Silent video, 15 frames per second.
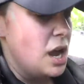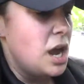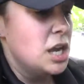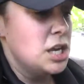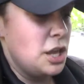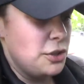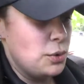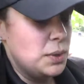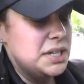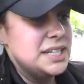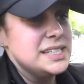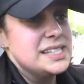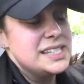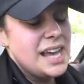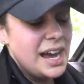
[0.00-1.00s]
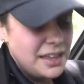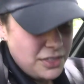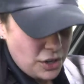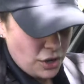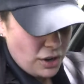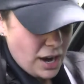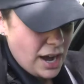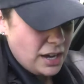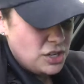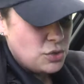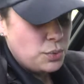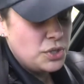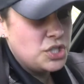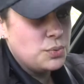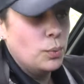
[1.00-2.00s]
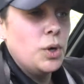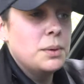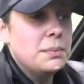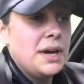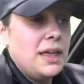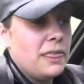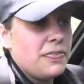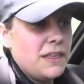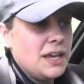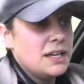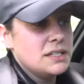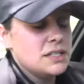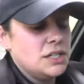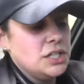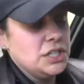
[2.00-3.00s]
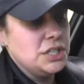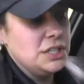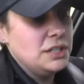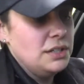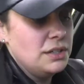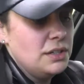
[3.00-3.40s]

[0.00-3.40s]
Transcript: another one inside the garage, which one might think is a good